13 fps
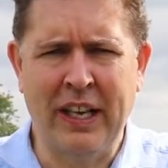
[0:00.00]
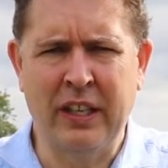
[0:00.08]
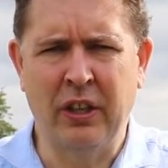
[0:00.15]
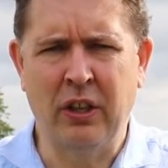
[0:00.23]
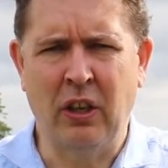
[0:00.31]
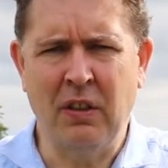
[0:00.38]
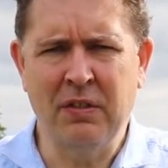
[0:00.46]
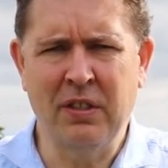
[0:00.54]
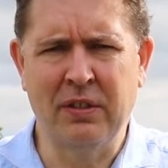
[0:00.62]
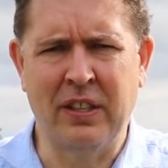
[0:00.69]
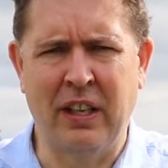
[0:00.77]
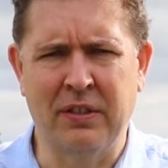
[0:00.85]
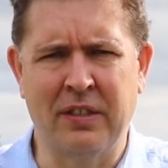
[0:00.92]
record
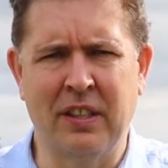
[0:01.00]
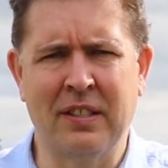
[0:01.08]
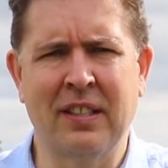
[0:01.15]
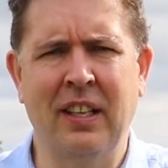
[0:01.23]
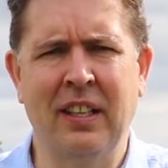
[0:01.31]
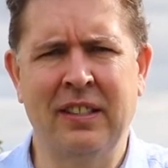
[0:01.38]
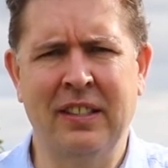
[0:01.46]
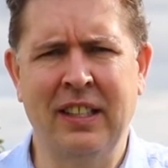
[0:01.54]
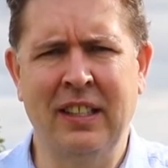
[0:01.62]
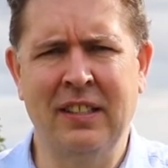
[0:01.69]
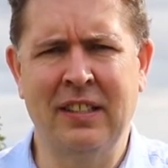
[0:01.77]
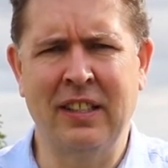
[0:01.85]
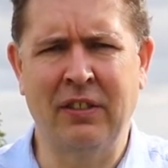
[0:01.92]
also tells us is,
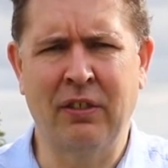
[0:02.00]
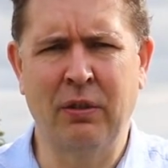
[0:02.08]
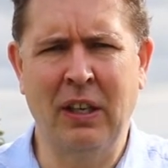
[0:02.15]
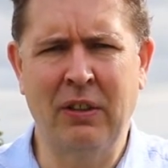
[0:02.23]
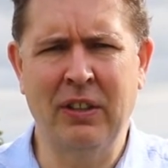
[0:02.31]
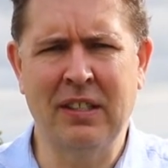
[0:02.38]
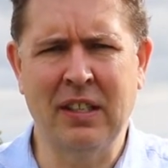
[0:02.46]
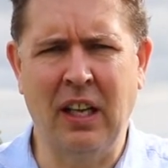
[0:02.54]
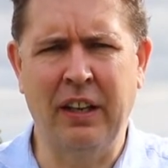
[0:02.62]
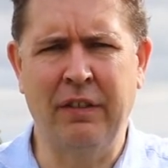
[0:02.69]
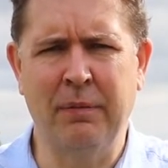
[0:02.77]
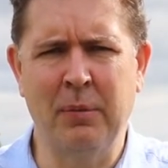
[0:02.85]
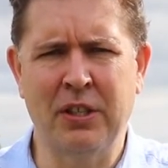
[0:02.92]
is that throughout his
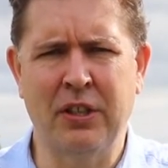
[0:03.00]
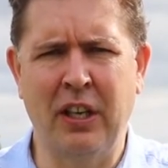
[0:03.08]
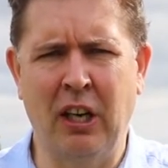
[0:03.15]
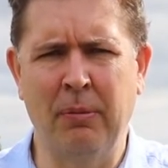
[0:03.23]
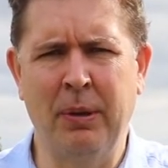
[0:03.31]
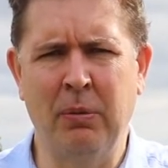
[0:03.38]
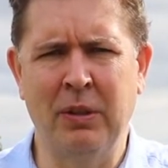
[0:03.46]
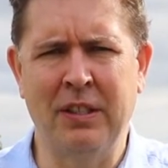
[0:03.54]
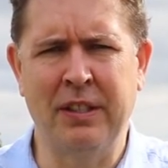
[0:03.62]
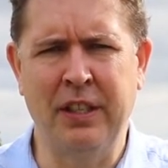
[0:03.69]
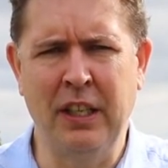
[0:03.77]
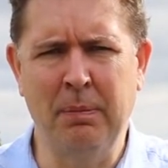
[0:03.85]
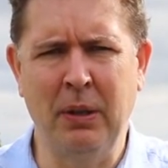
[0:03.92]
life, Mr. Allbee
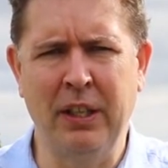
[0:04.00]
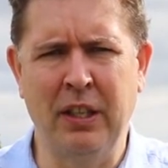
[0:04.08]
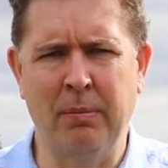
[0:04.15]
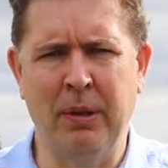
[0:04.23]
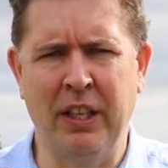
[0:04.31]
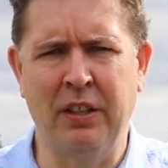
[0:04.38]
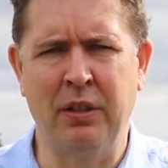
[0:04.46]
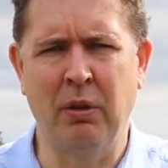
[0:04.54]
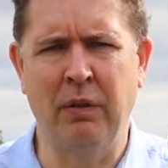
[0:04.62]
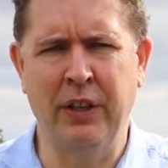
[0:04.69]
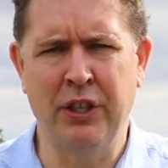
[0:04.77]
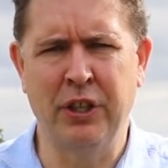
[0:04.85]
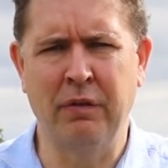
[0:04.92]
was deeply committed
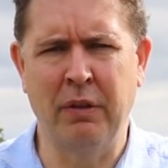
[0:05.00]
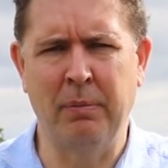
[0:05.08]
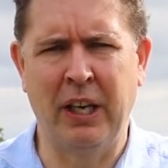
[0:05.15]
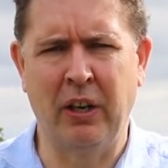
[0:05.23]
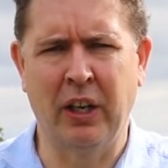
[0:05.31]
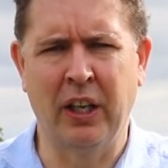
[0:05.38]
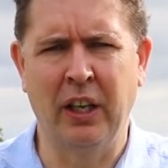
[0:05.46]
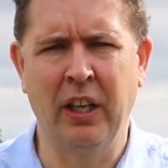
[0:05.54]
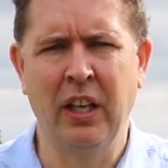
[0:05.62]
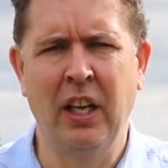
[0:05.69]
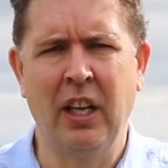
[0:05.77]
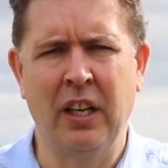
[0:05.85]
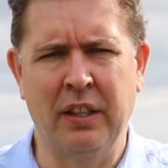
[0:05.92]
to a vision of
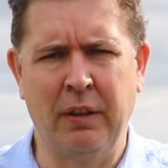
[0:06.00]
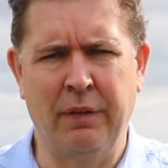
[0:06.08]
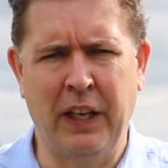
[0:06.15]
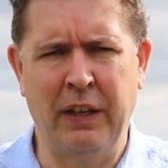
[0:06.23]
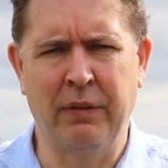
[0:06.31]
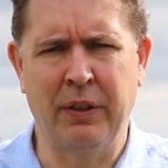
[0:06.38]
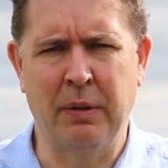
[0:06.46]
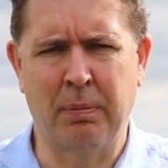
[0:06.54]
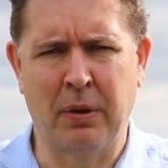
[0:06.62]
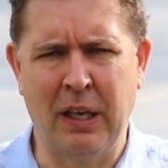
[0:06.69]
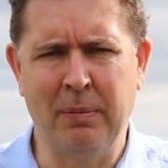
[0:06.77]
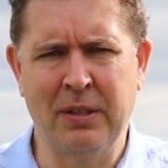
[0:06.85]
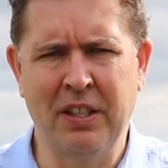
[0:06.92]
America that favored
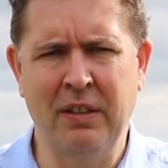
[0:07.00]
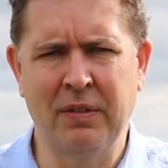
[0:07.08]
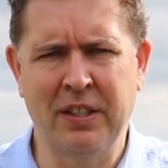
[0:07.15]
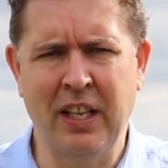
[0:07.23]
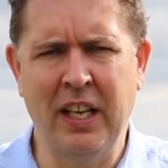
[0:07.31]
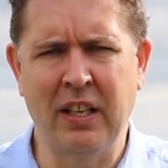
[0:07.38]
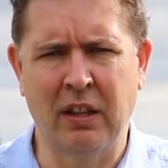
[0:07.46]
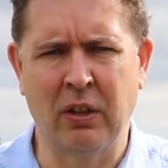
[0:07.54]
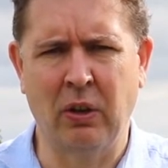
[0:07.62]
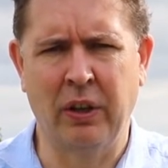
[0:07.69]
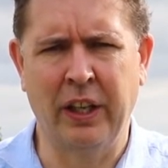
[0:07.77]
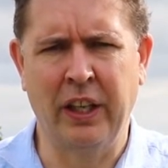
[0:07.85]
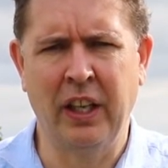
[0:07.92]
the primacy of state
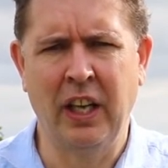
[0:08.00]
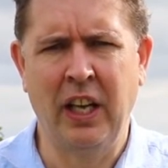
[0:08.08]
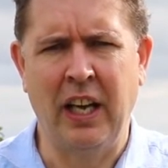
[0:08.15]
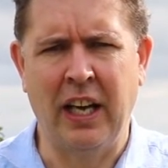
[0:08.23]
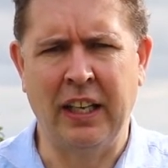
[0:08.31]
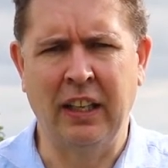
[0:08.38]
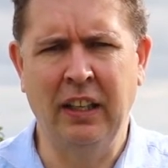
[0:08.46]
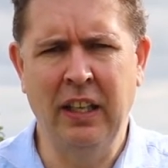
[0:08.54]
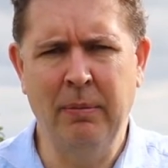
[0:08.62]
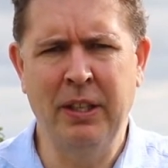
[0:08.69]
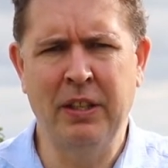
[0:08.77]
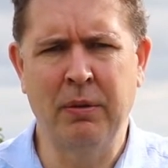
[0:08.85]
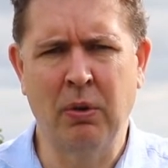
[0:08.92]
authority and a
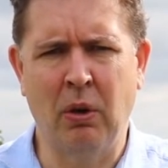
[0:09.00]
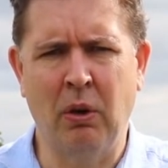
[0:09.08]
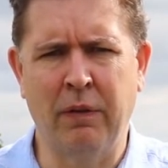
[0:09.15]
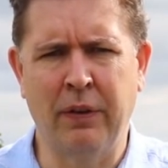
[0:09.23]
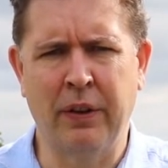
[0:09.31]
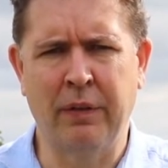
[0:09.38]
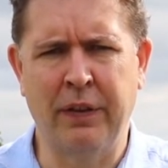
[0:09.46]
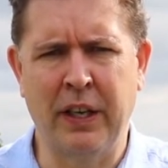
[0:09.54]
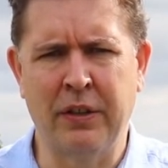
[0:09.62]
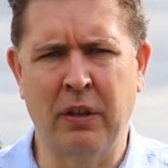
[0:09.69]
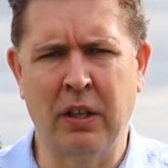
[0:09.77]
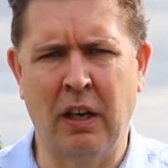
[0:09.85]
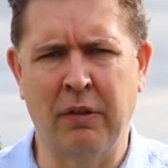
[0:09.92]
limited role for the
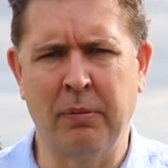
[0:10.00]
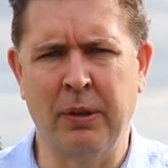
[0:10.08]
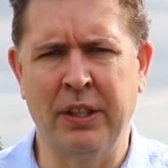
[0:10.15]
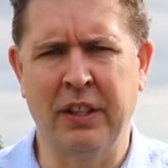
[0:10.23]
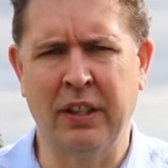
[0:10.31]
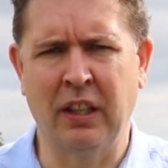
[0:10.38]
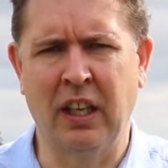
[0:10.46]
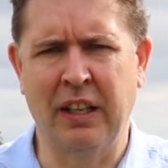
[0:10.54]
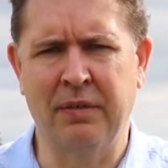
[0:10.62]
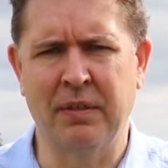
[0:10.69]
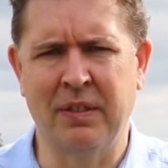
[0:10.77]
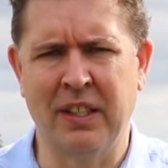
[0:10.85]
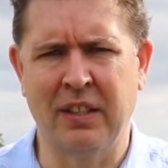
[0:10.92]
federal government in the
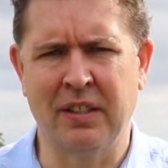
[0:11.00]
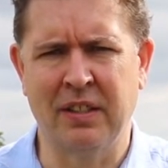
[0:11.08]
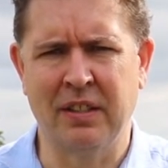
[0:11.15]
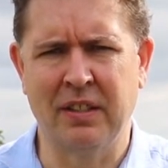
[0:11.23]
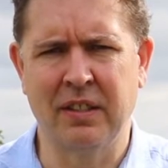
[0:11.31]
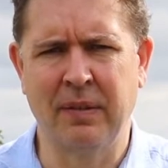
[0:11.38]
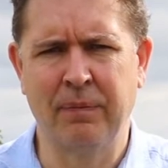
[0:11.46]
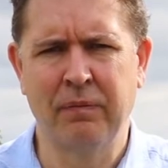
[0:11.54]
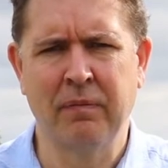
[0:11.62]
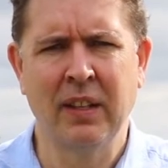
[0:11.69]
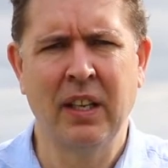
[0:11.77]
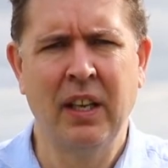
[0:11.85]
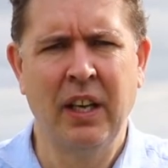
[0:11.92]
lives of citizens.
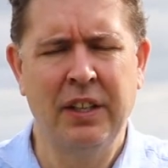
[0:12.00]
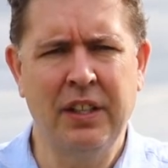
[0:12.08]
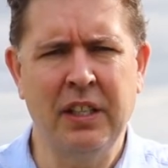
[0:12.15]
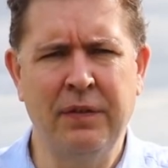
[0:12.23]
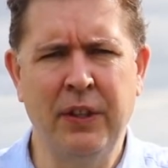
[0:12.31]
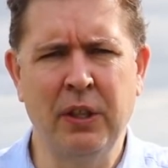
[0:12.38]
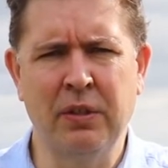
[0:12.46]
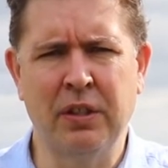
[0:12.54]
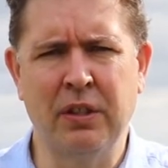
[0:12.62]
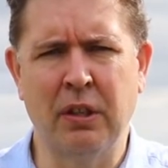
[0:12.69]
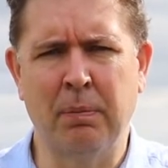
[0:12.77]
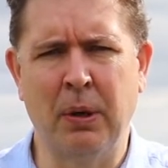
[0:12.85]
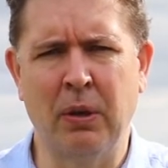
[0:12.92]
This view
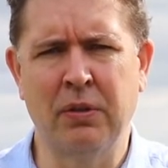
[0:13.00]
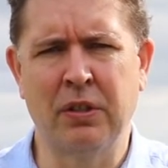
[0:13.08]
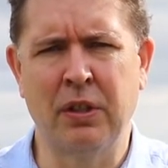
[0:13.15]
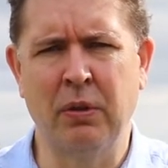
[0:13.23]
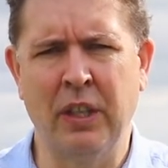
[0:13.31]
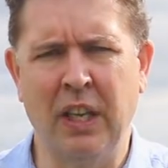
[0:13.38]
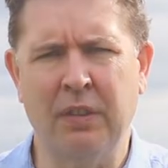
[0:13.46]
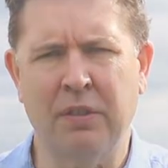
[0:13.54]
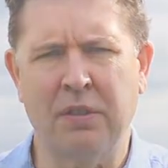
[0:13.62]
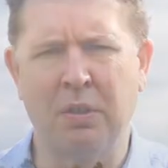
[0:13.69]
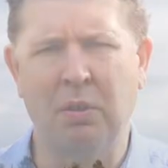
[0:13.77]
stood opposed to another